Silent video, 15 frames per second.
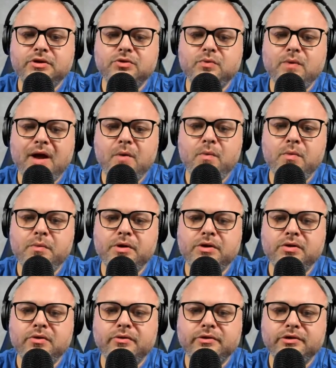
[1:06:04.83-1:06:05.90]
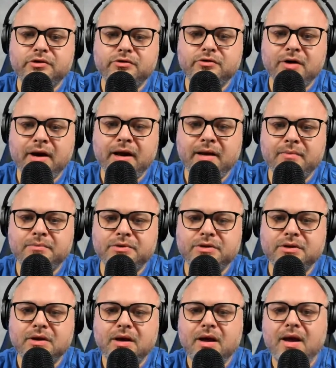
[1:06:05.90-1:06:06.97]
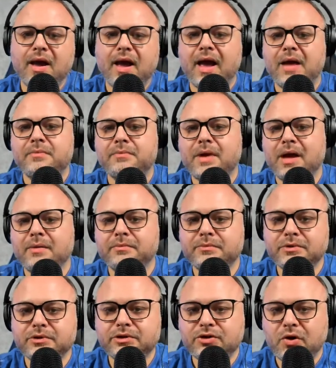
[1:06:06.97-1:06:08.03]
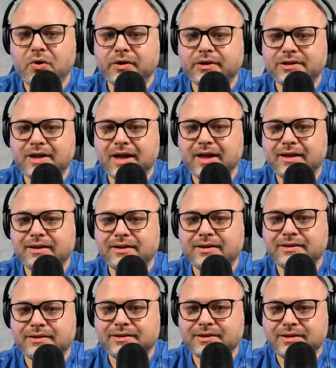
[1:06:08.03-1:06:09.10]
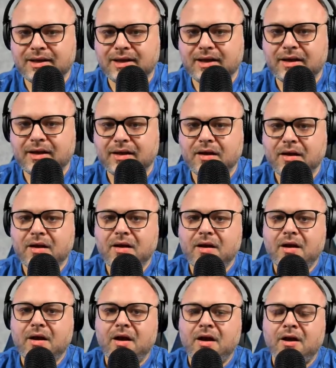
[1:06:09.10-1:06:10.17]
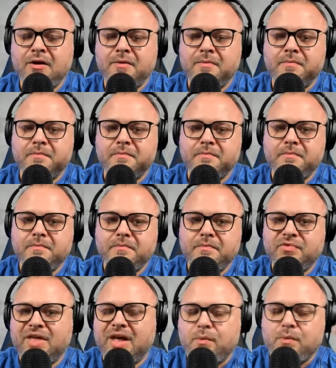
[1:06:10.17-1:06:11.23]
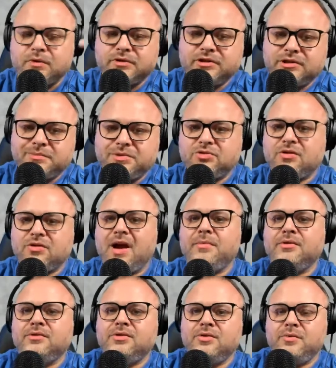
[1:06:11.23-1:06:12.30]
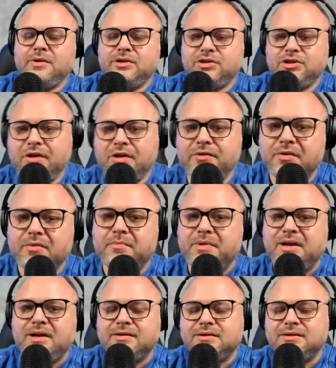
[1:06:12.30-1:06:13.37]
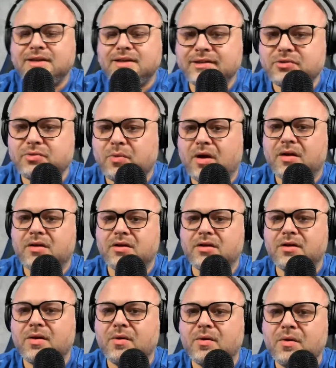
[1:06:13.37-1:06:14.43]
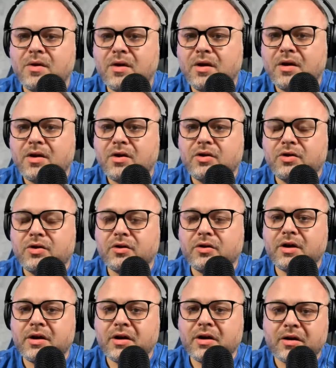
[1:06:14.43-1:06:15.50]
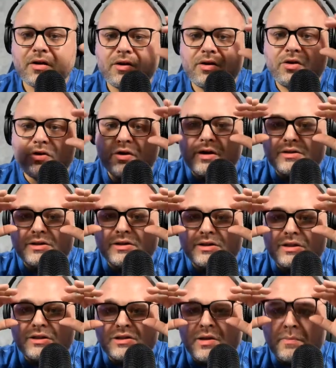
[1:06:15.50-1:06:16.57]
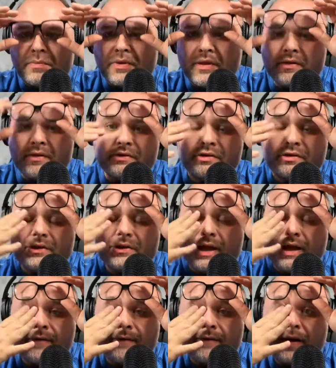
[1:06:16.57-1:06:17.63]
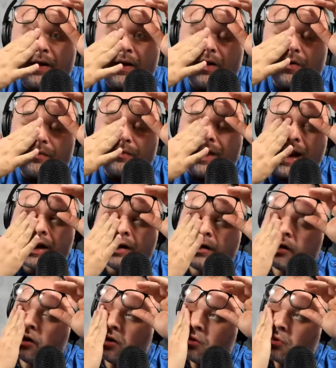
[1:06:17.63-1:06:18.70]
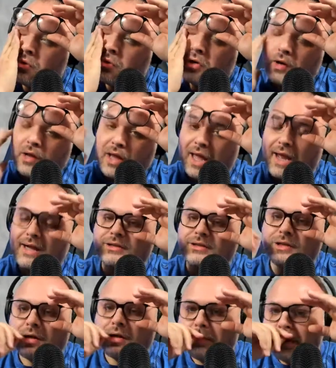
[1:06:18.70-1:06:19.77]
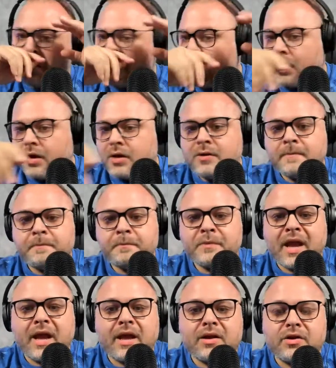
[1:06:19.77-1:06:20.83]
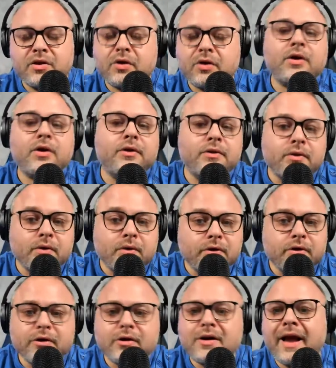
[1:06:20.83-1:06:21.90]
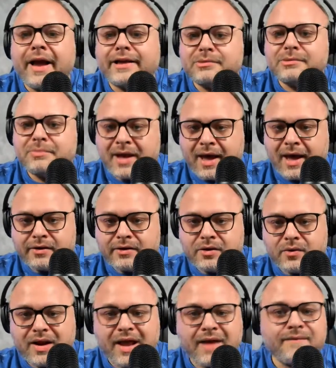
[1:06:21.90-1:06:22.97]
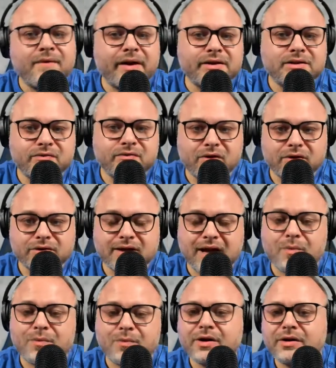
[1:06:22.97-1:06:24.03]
why when we do the streams, I'm so excited to see that we're subscribing to each other, because guess what, you're gonna see something in a video that I do, and it's gonna be good, and you're gonna do it, or you're gonna ask me how to do it, and vice versa, and we're gonna